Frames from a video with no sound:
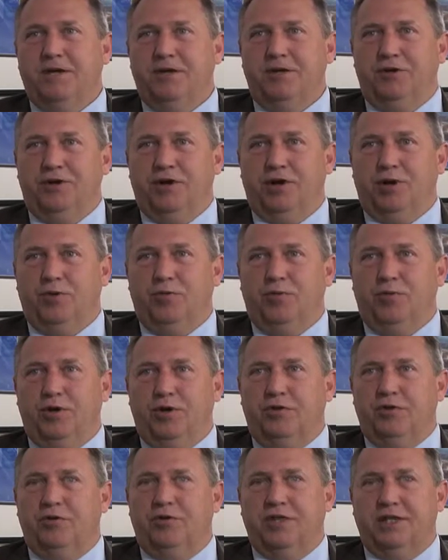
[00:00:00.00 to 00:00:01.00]
You know,
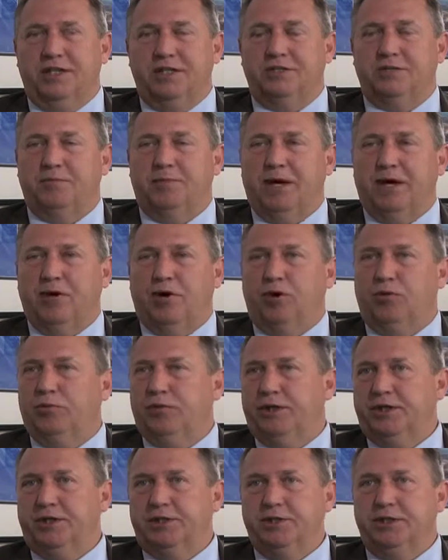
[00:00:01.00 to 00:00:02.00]
of the things about our
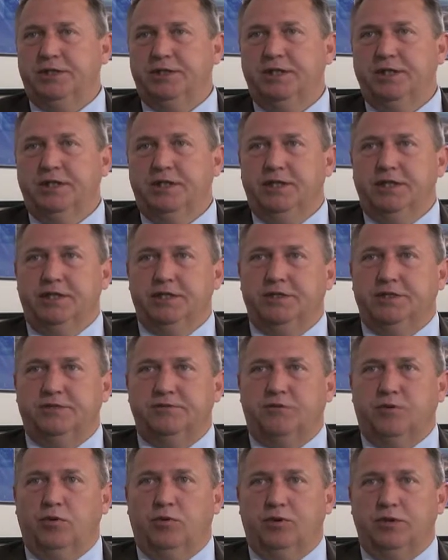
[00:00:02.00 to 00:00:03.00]
region is,
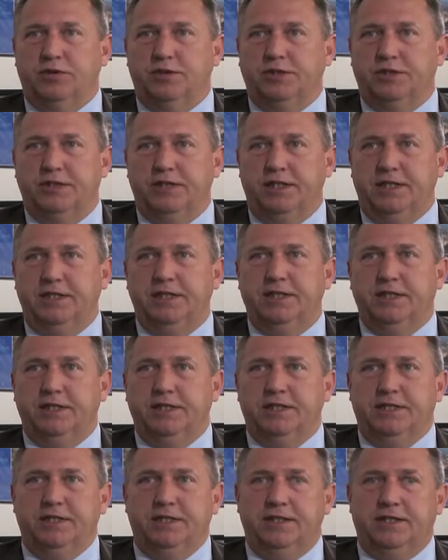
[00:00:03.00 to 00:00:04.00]
of course, the
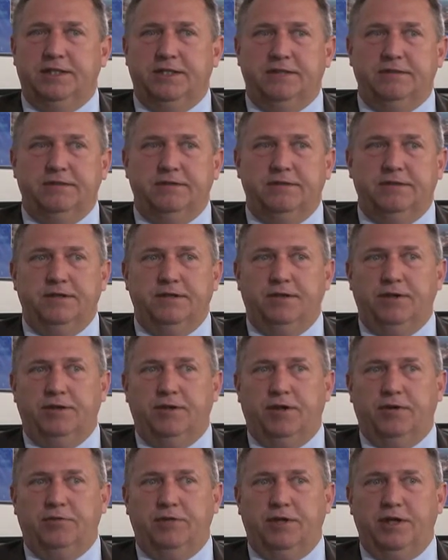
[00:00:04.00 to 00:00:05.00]

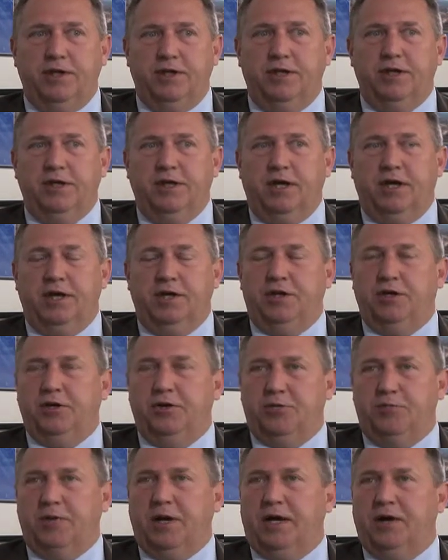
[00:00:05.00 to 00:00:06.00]

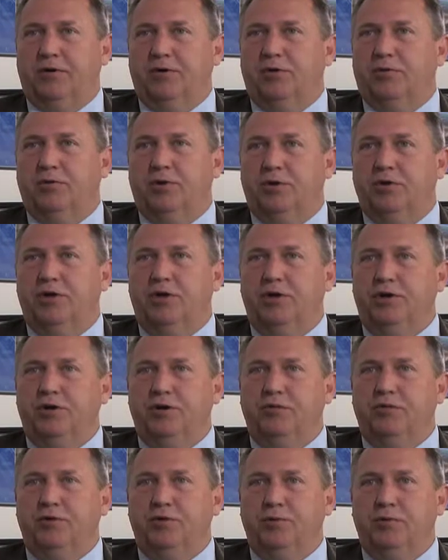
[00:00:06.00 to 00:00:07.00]
800-pound gorilla
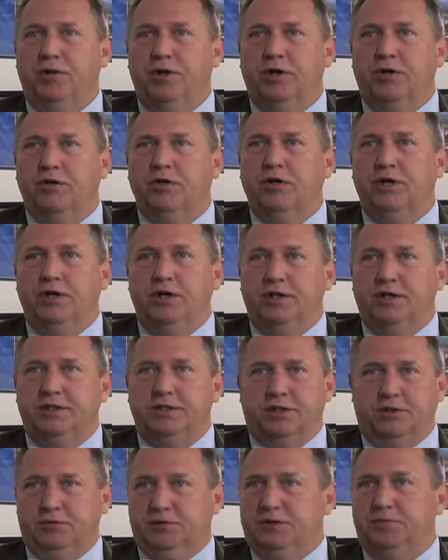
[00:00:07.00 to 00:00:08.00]
here, if you will,
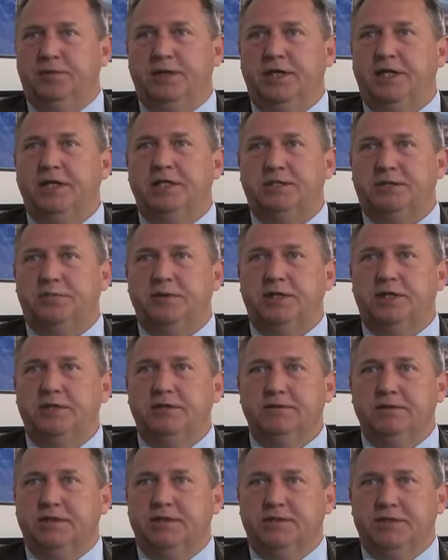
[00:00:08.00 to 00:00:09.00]
has always been Eastman.
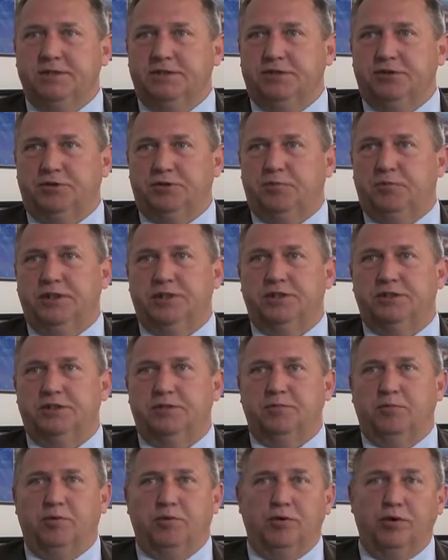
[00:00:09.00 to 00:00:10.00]
It's a
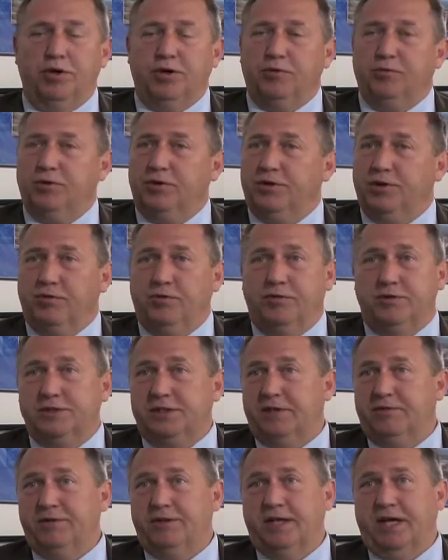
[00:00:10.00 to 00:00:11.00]
tremendous employer with over
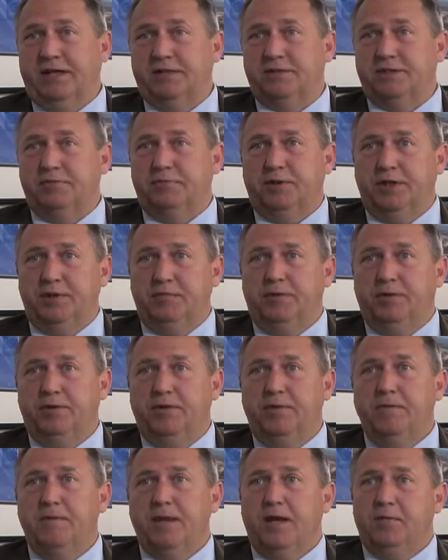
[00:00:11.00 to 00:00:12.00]
7,000
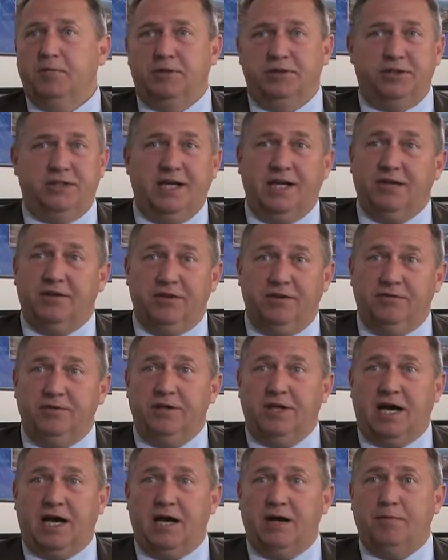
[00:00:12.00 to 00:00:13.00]
people, but you can't live
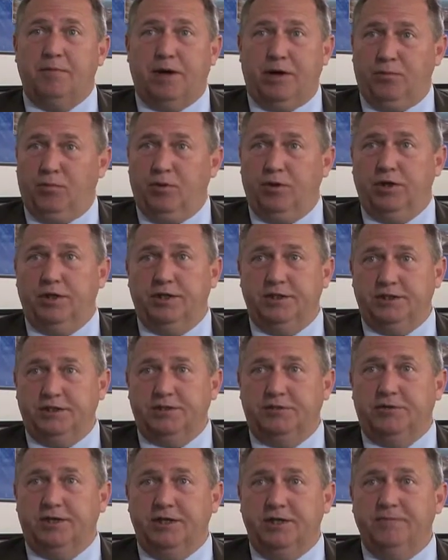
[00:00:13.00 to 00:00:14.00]
and die by one
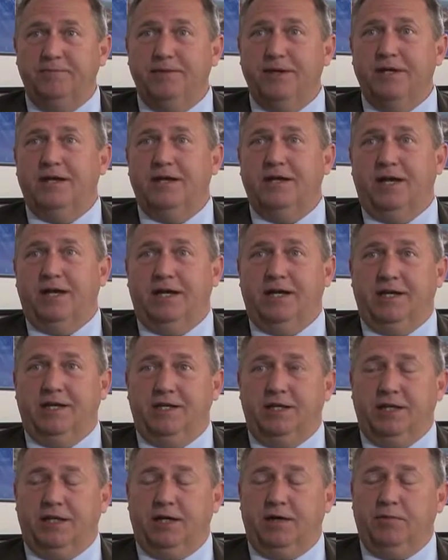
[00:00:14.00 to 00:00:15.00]
industry.
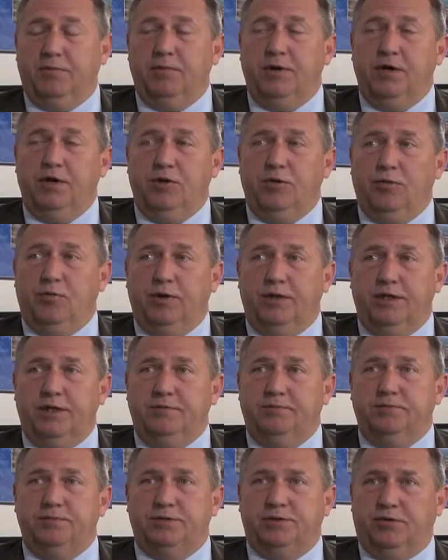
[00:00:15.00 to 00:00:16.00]
And
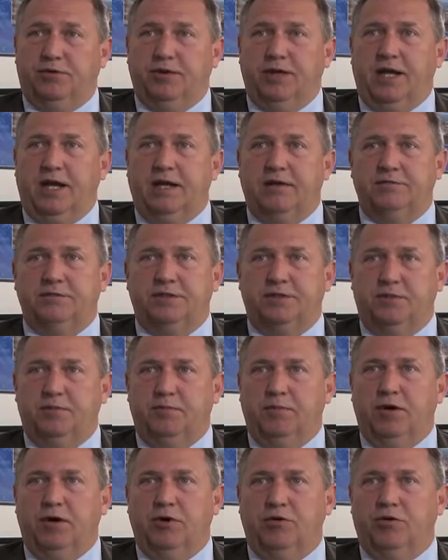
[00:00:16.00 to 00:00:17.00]
we certainly have
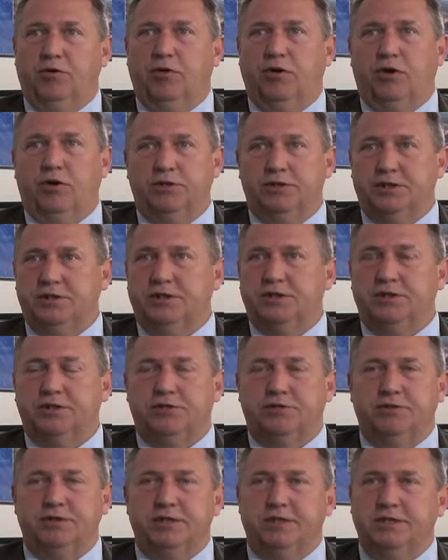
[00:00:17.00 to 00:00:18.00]
some other large
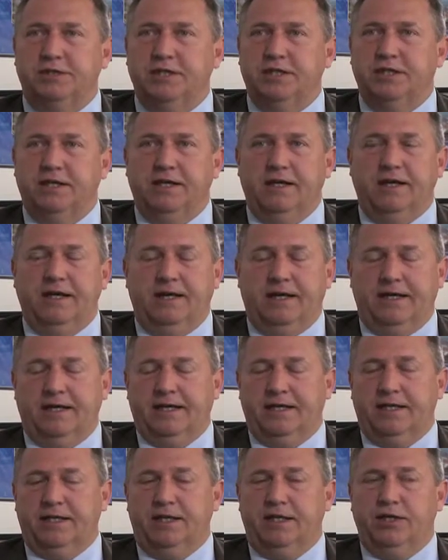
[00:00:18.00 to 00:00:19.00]
industries
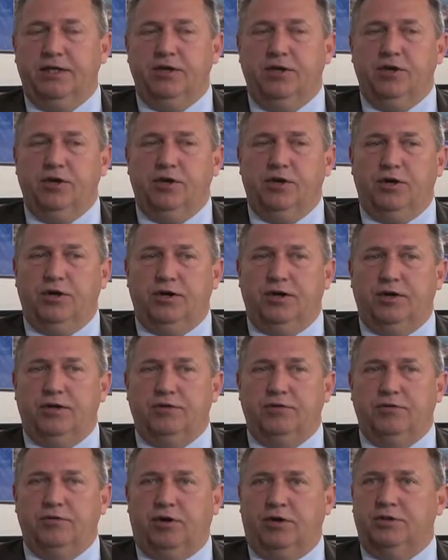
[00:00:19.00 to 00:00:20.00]
and
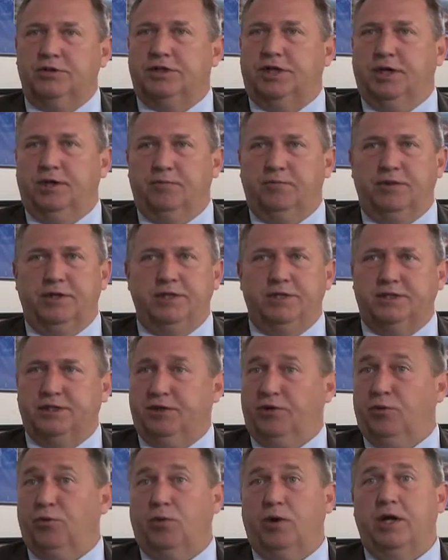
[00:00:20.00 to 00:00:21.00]
large companies
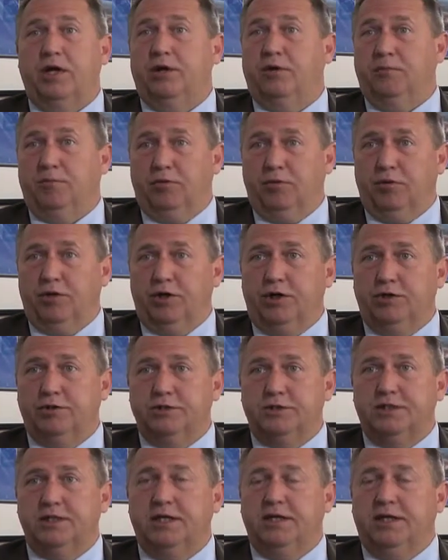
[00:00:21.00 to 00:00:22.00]
and great
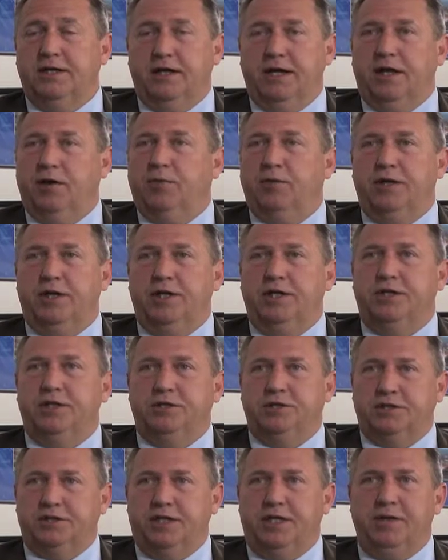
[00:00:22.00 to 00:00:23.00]
employers. and we need to
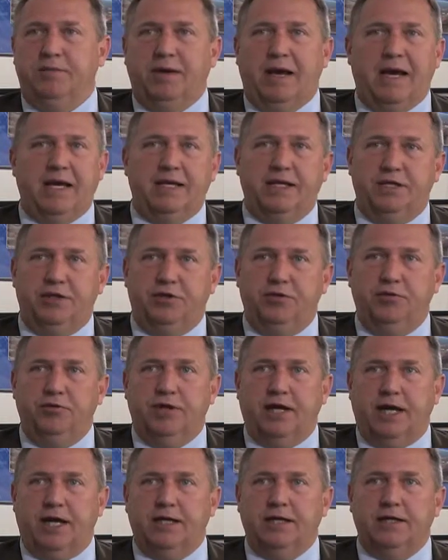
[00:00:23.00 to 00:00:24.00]
just keep adding to
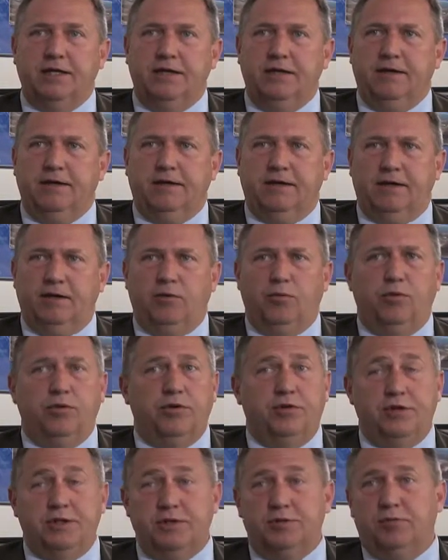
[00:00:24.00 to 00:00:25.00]
that.
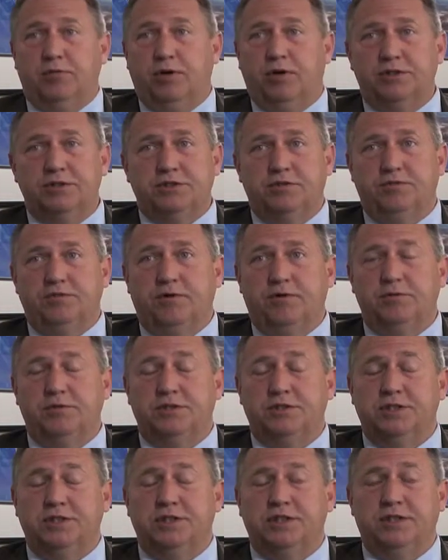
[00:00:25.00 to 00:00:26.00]
One of the things we're also
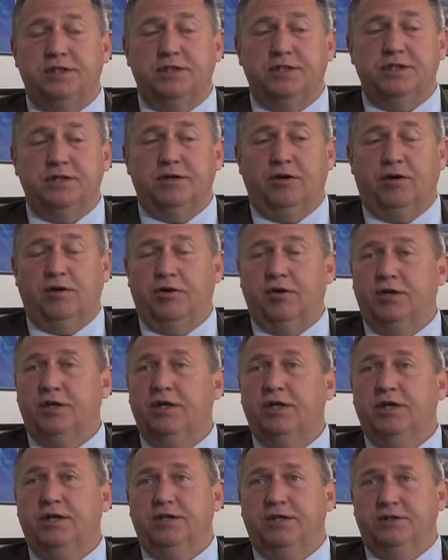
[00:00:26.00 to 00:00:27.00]
focusing on
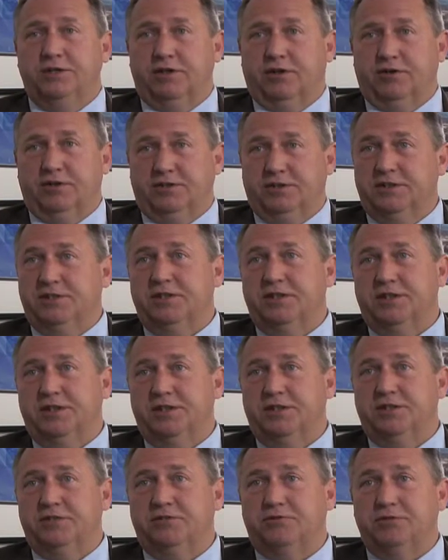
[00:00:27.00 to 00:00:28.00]
is our existing
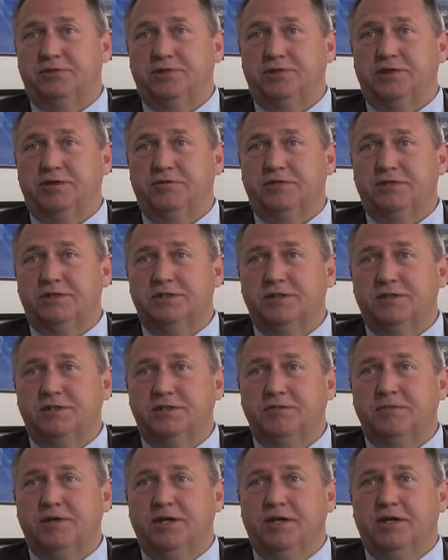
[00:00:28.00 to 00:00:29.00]
industry
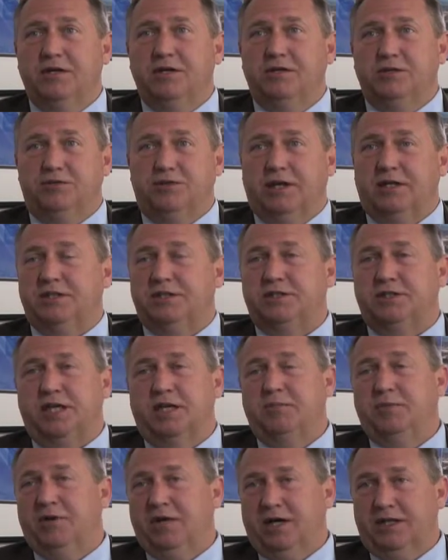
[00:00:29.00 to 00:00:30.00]
services, to try to
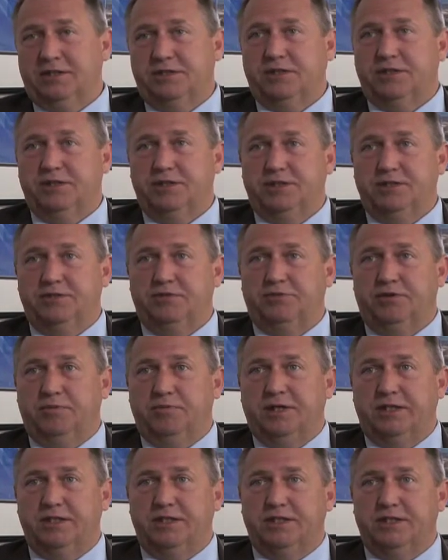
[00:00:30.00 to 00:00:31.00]
stabilize the industry
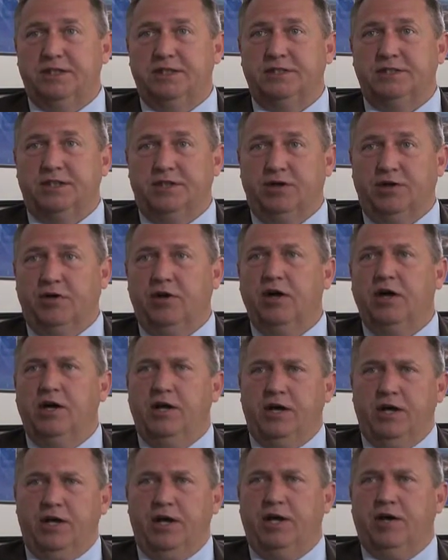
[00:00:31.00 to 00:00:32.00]
base that is here
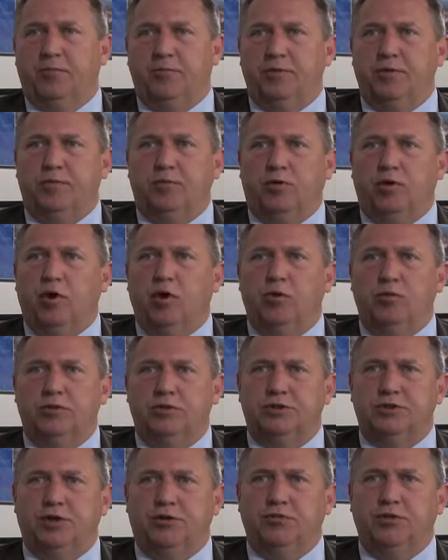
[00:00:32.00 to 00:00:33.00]
and help them grow
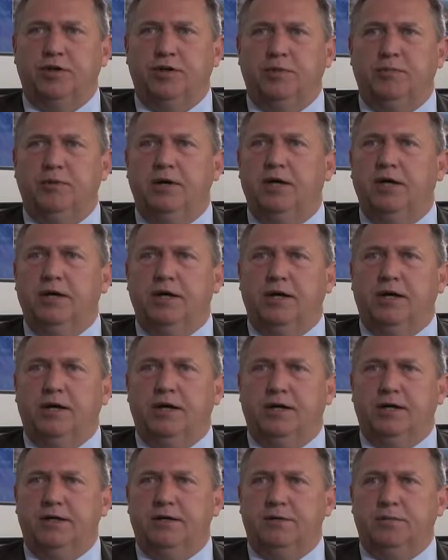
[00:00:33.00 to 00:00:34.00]
and show them
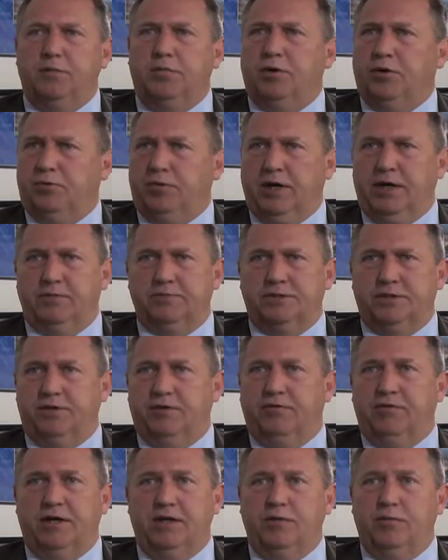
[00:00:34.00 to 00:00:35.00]
programs that
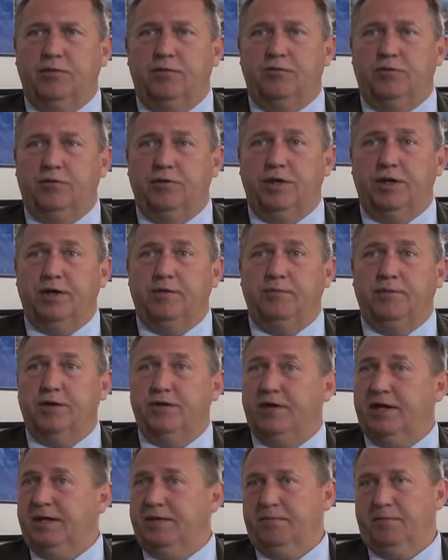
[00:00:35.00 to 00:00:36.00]
are available for them
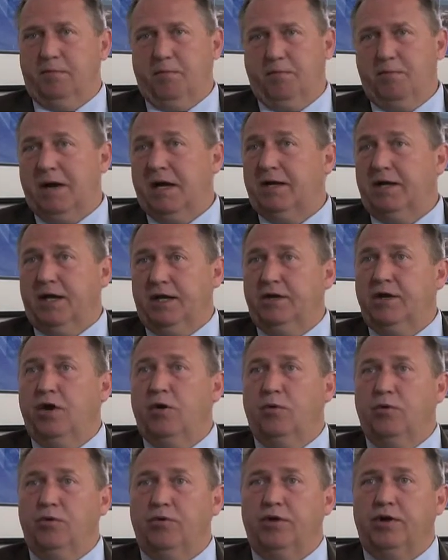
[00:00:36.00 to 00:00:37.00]
that they might not
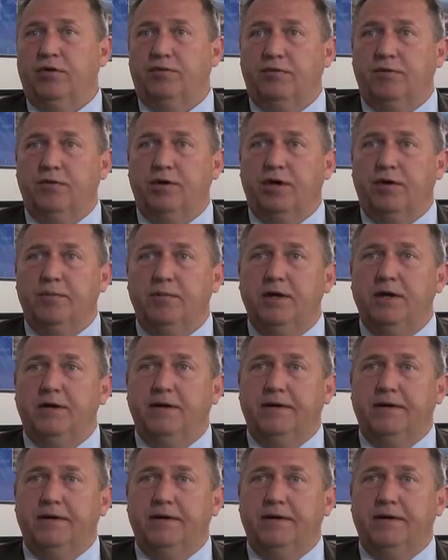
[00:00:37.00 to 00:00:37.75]
know are there for them.